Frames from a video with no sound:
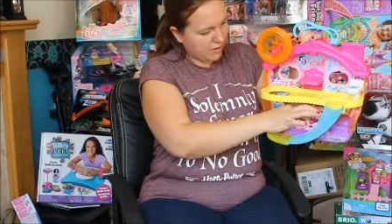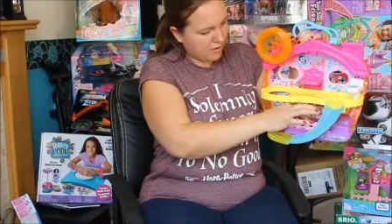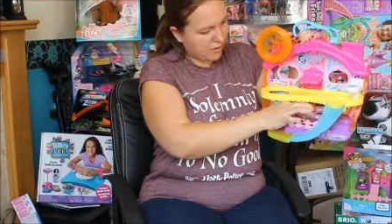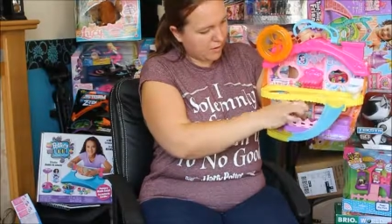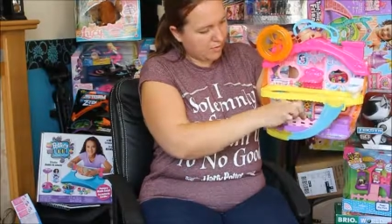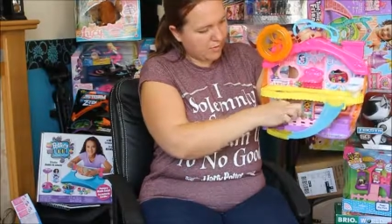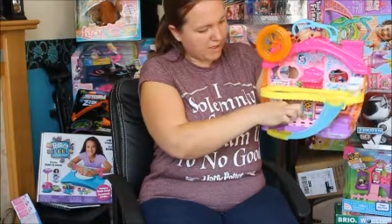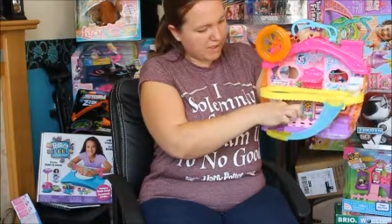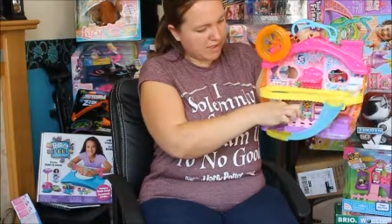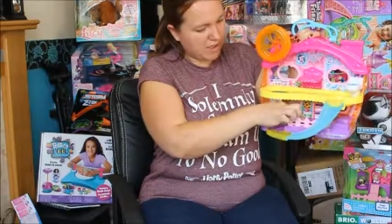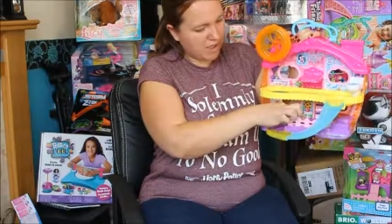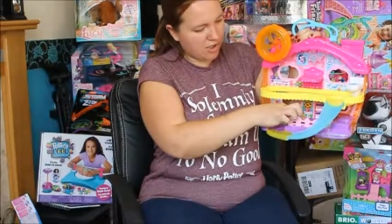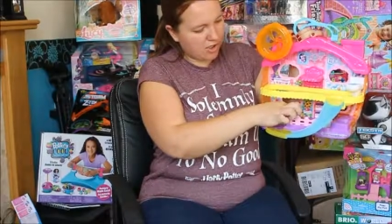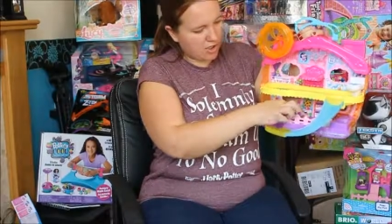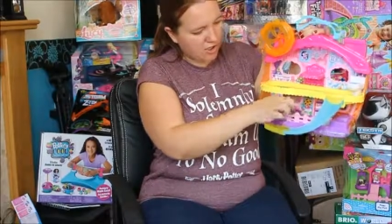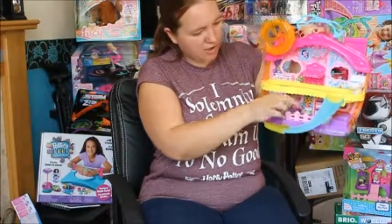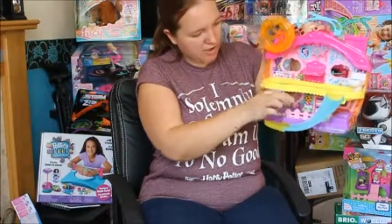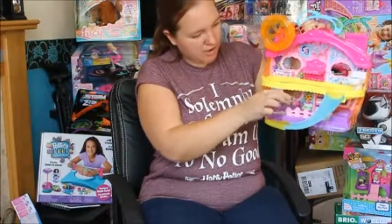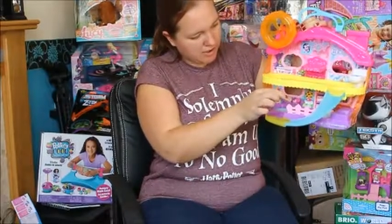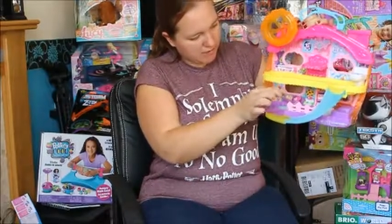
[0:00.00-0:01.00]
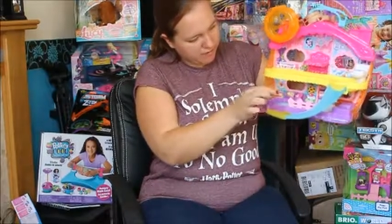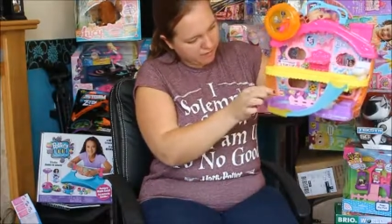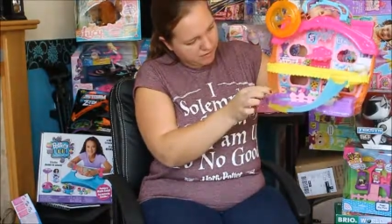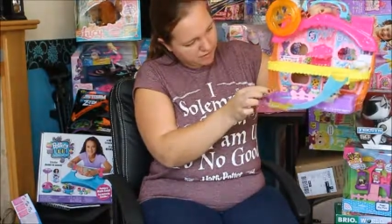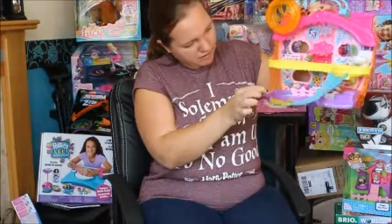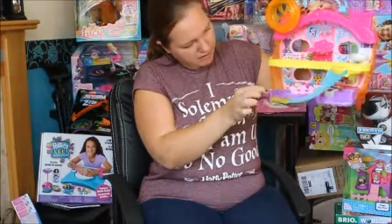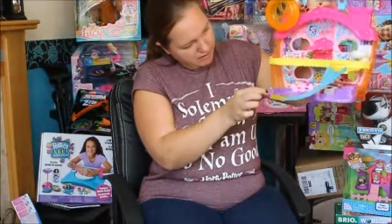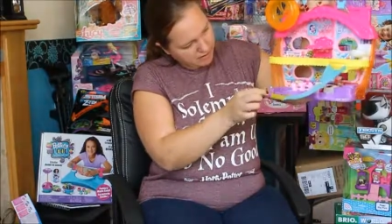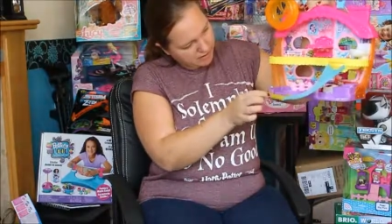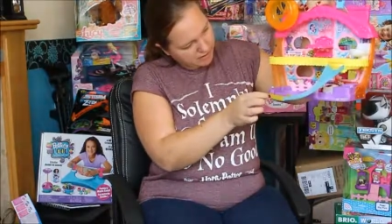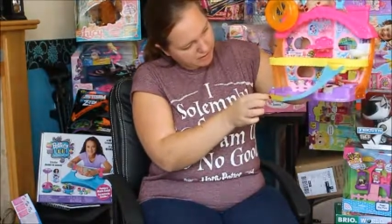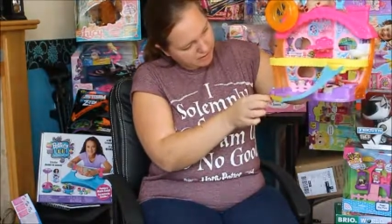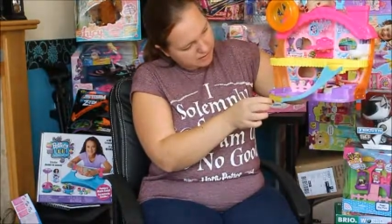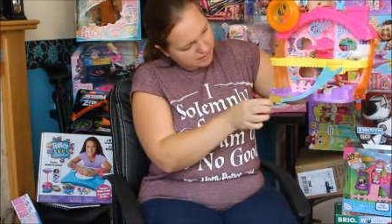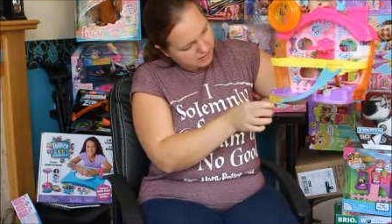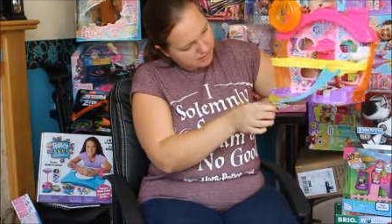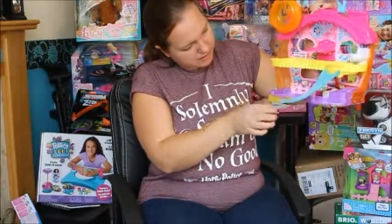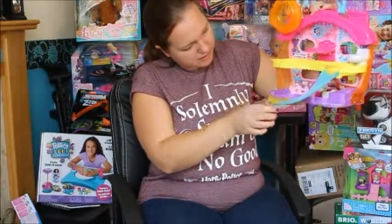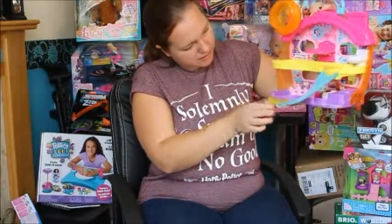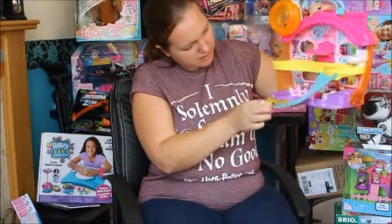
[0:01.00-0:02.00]
So by touching the different
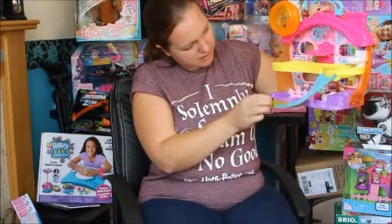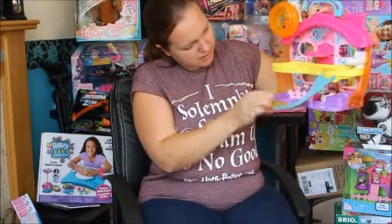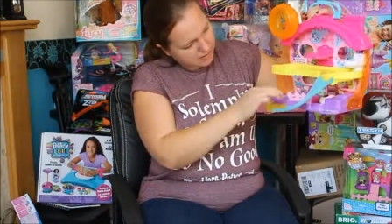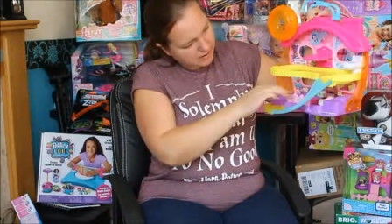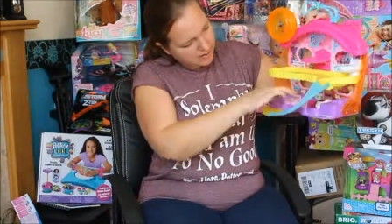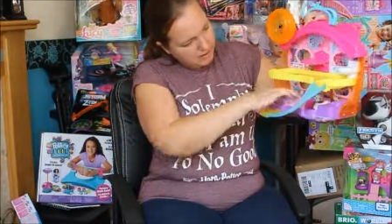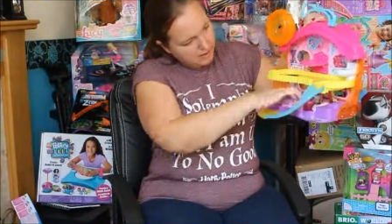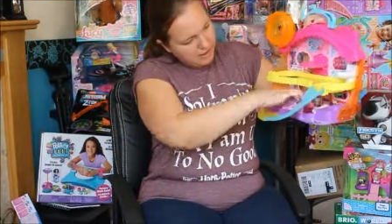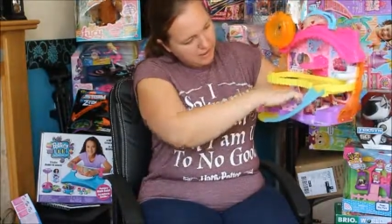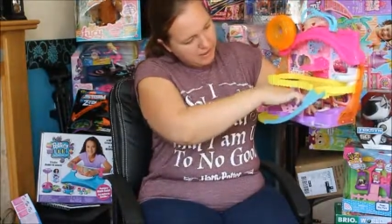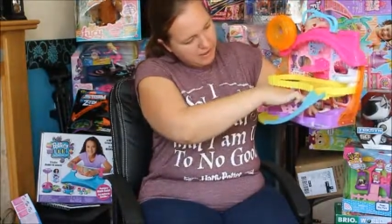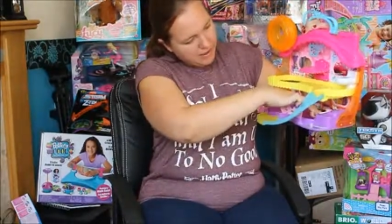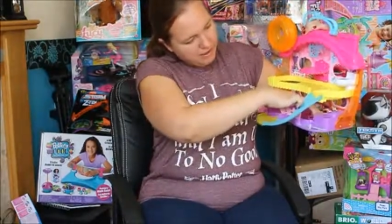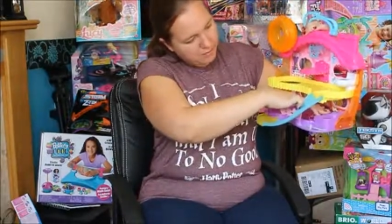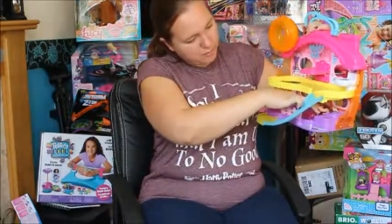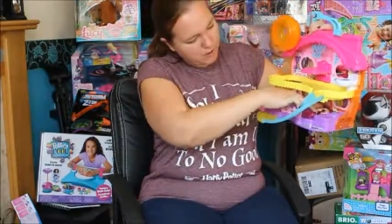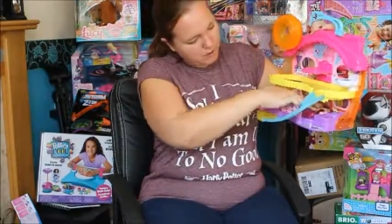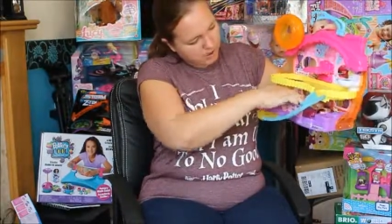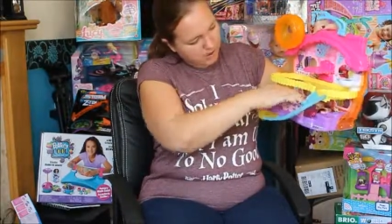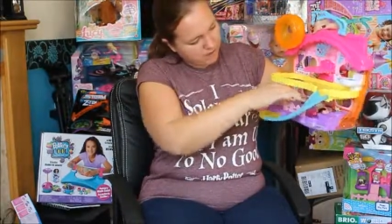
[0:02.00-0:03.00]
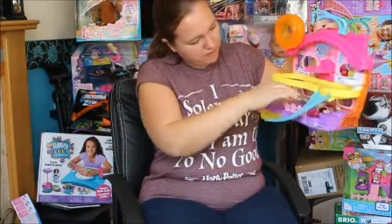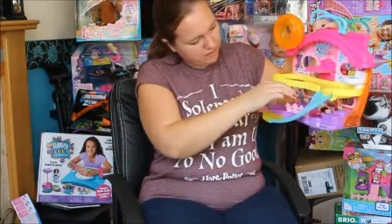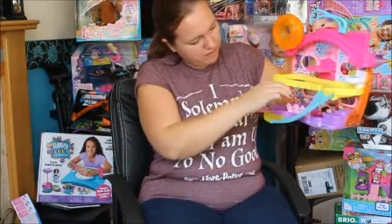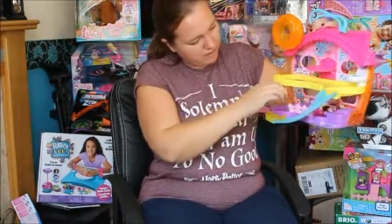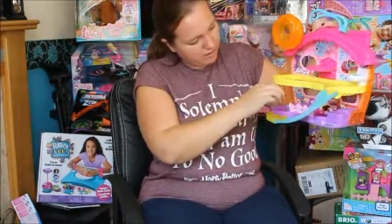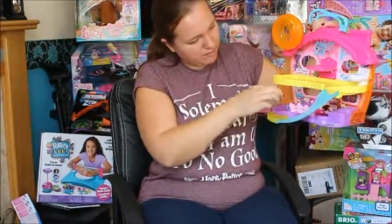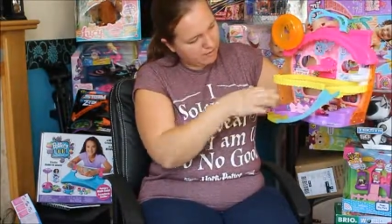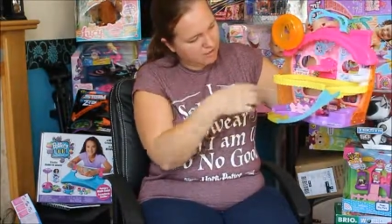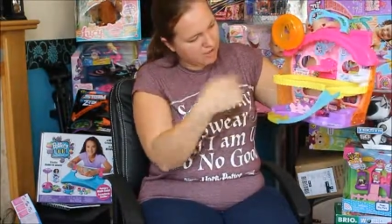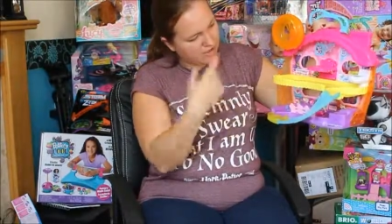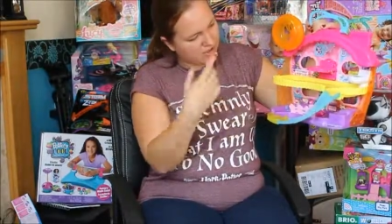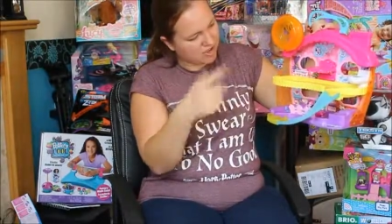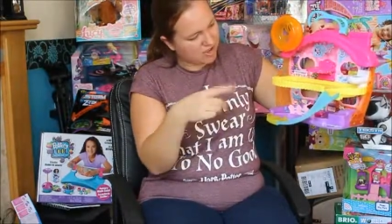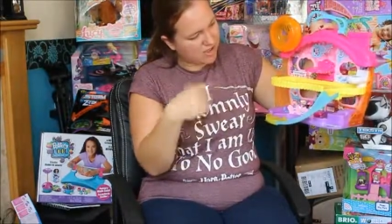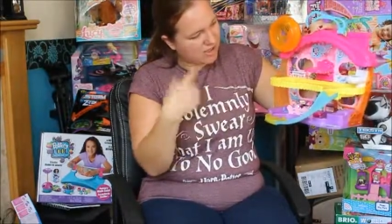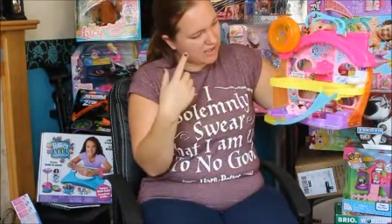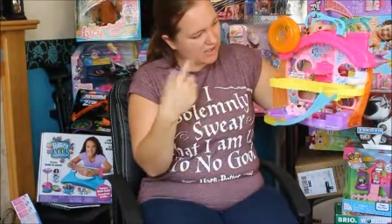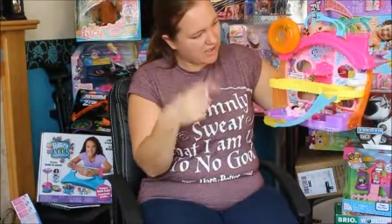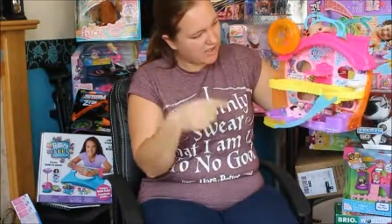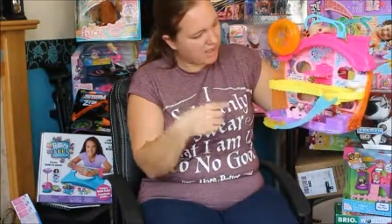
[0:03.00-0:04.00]
things, it's working really well. It's,
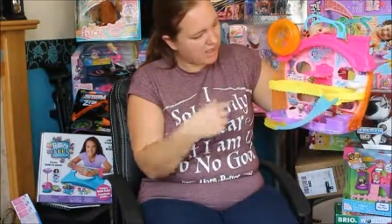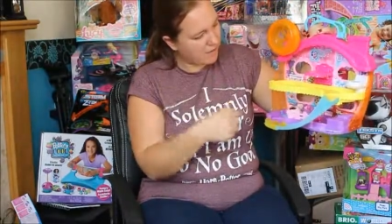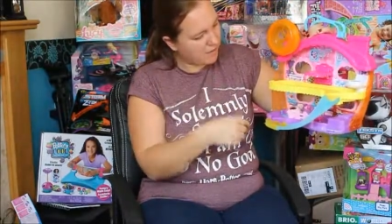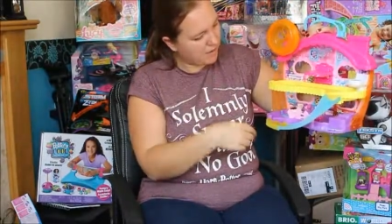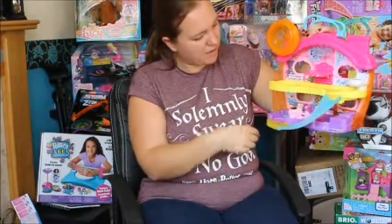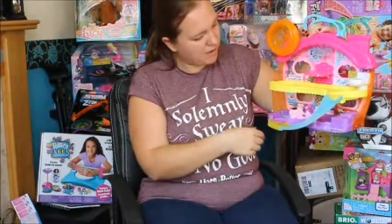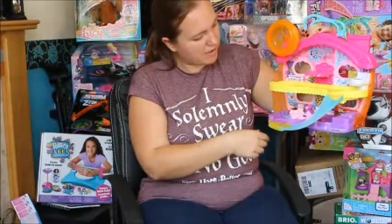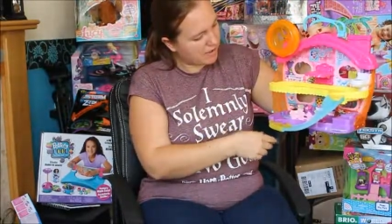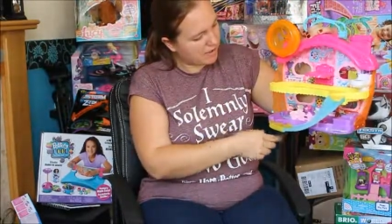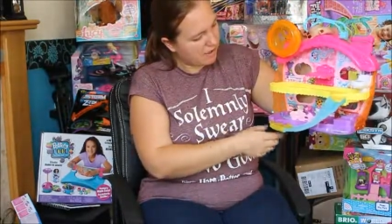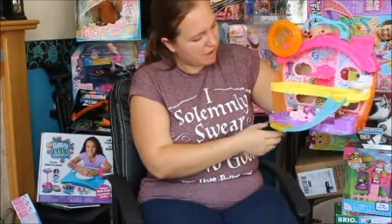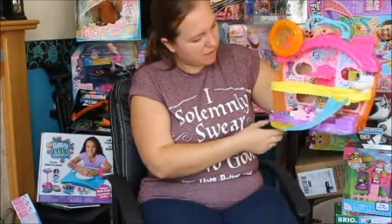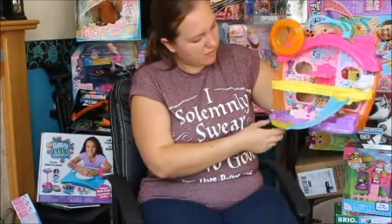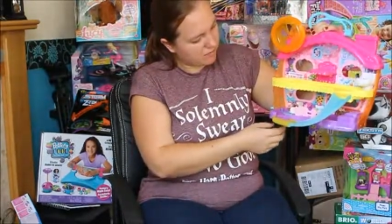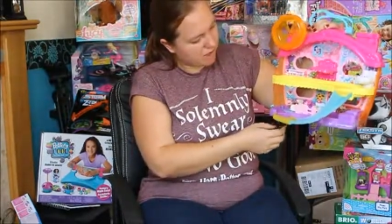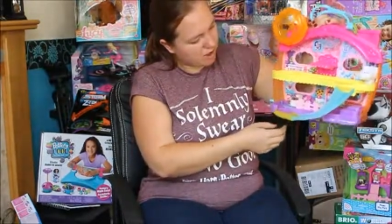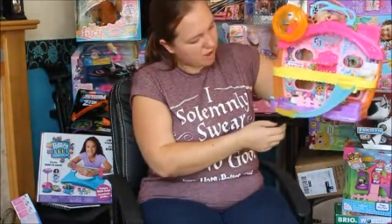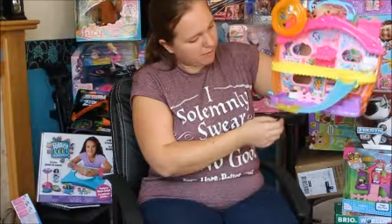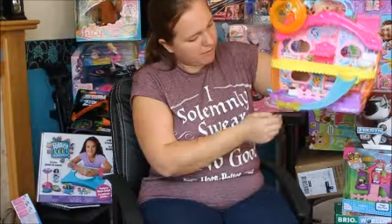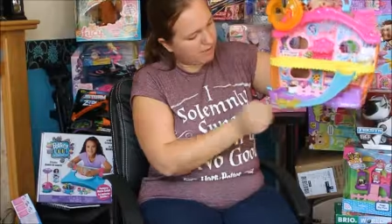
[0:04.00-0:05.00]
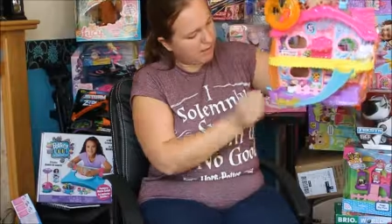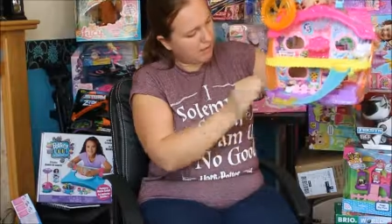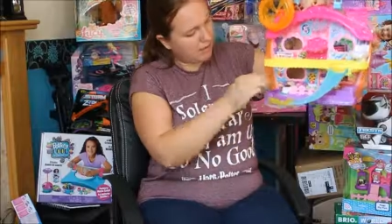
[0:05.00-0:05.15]
it's keeping the sounds going.